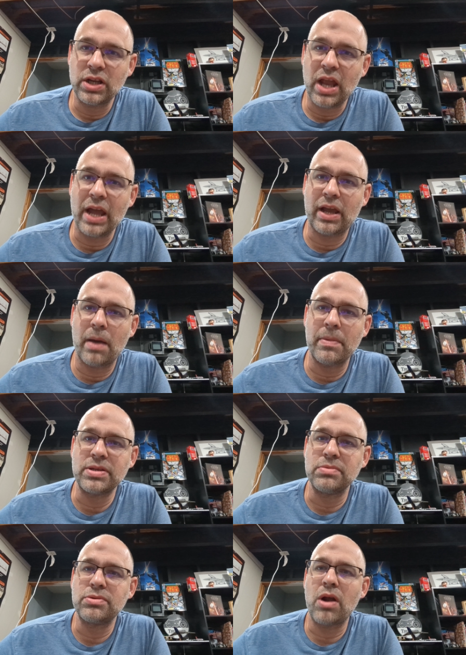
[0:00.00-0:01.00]
Like, comment,
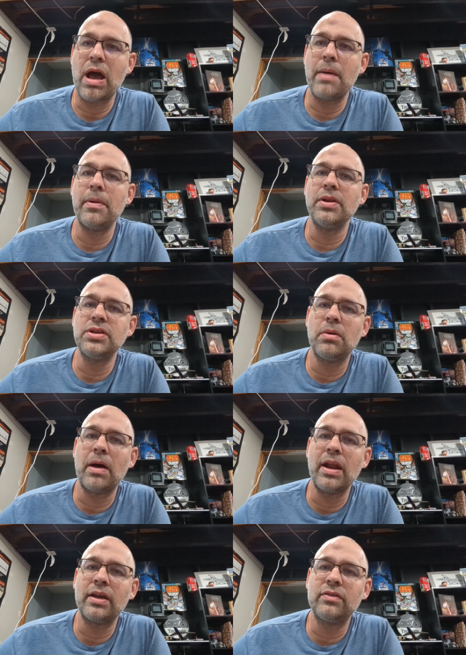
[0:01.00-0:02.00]
subscribe. And until
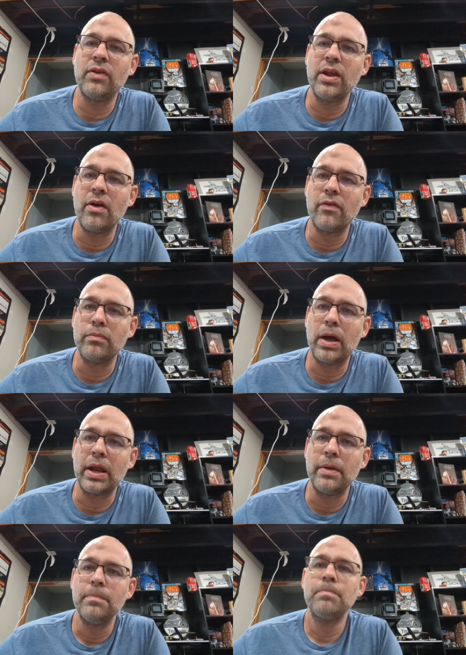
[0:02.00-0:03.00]
my next video, everybody,
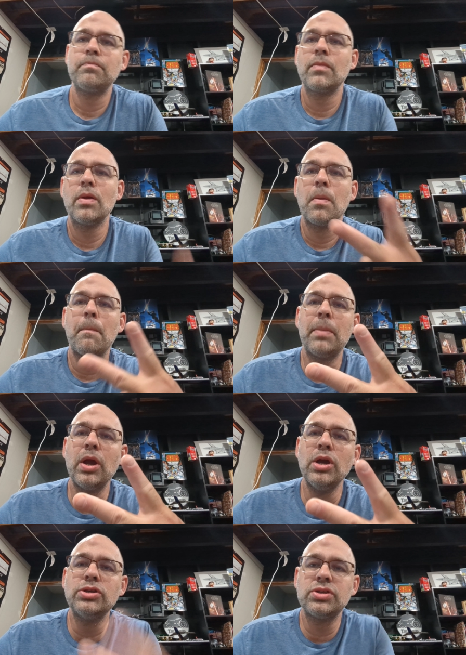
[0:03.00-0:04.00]

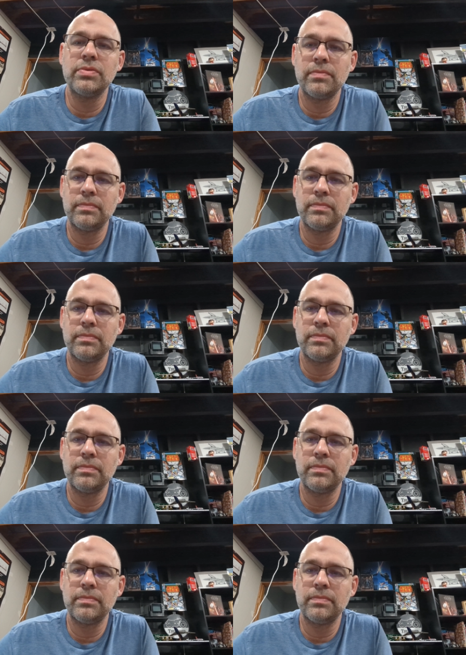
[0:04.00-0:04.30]
peace.